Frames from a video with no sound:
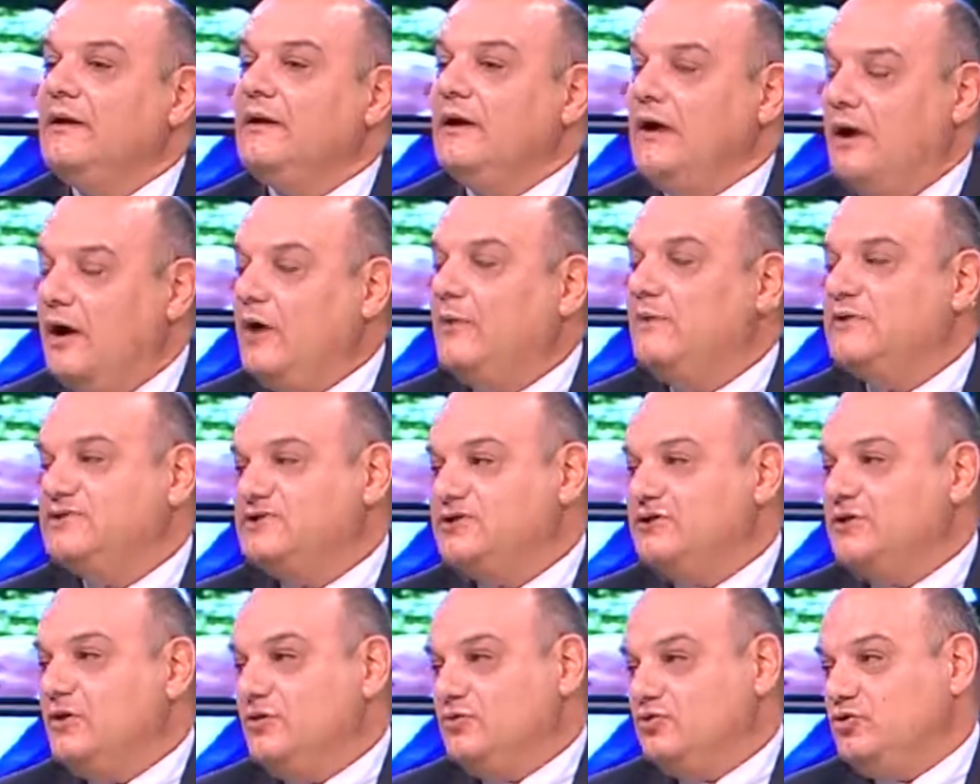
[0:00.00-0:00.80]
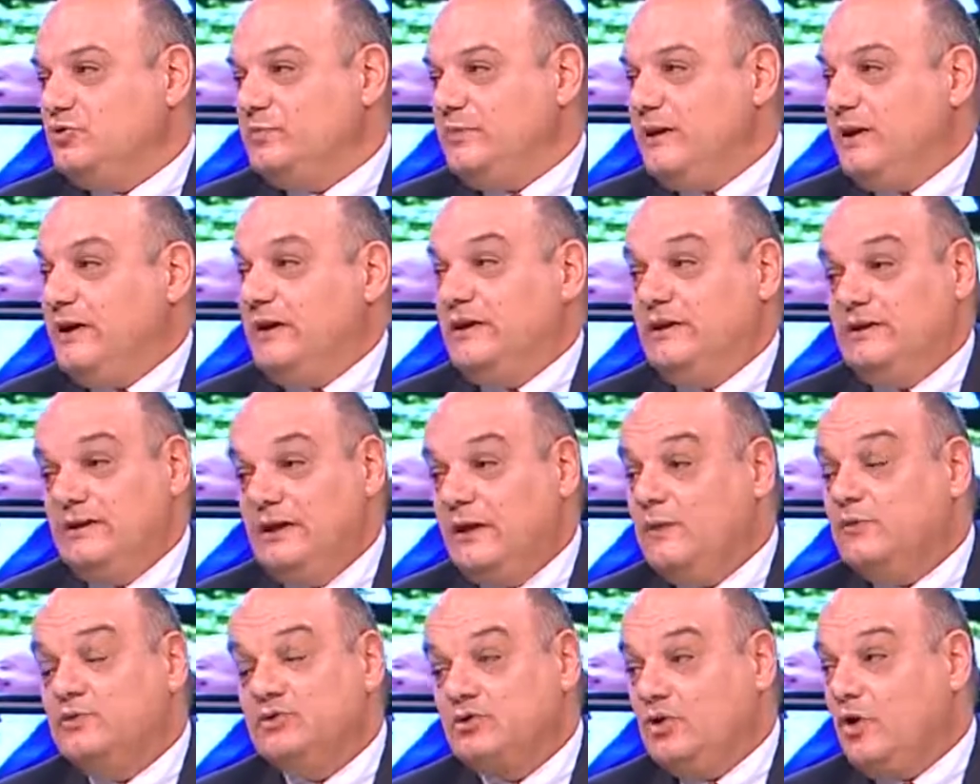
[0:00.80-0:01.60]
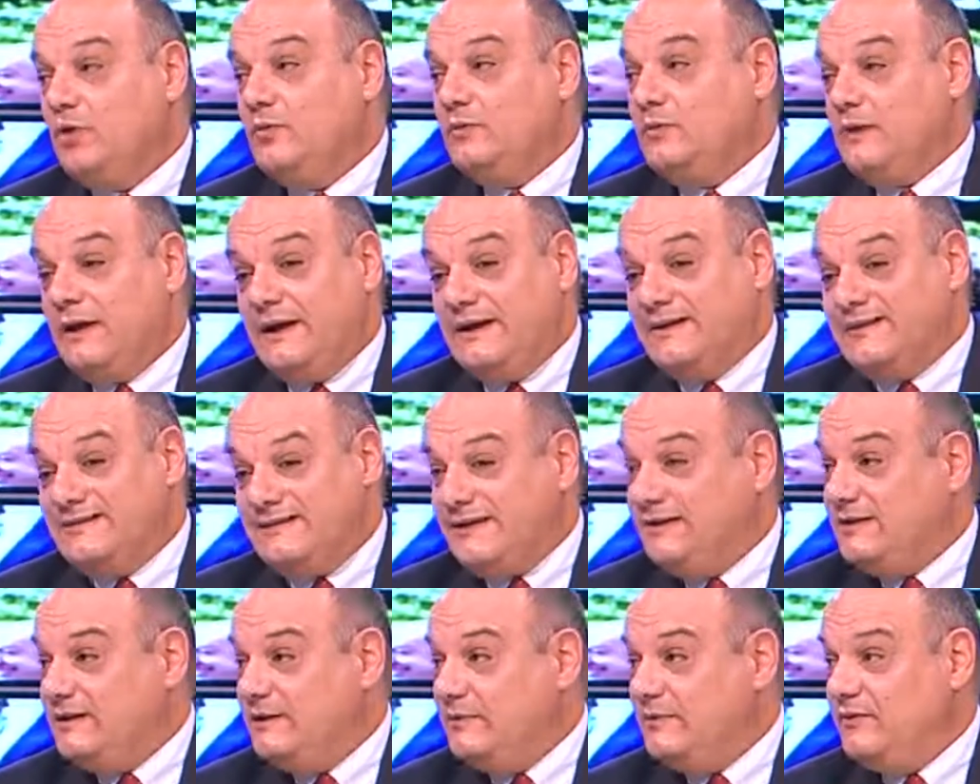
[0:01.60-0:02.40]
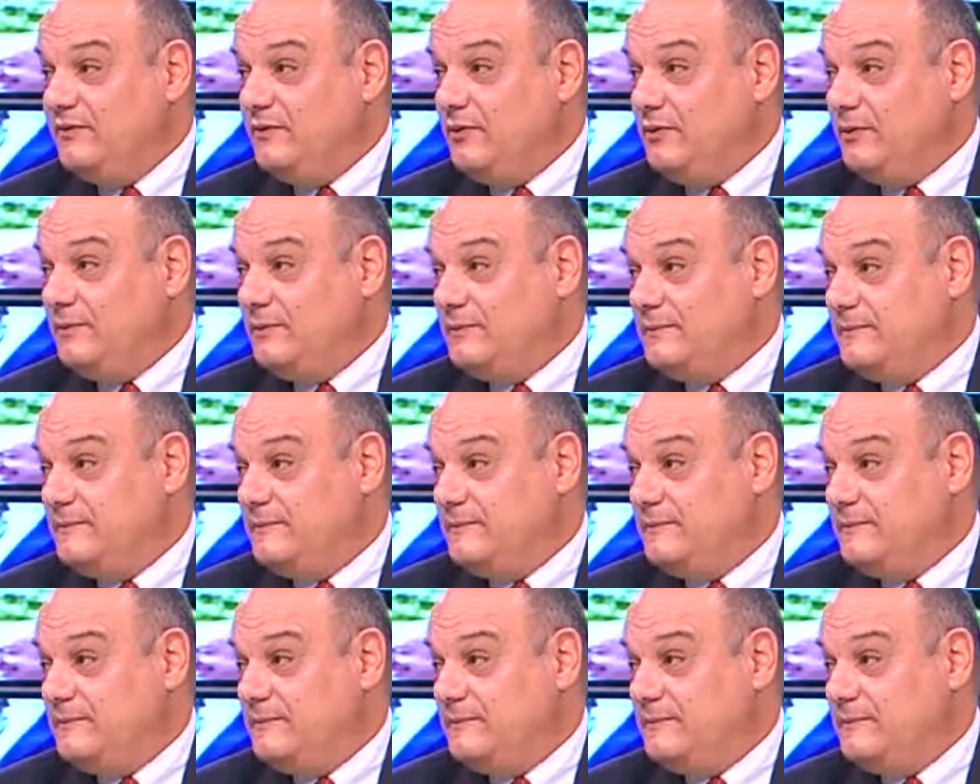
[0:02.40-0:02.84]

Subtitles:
how much you're going to pay. They would know exactly before.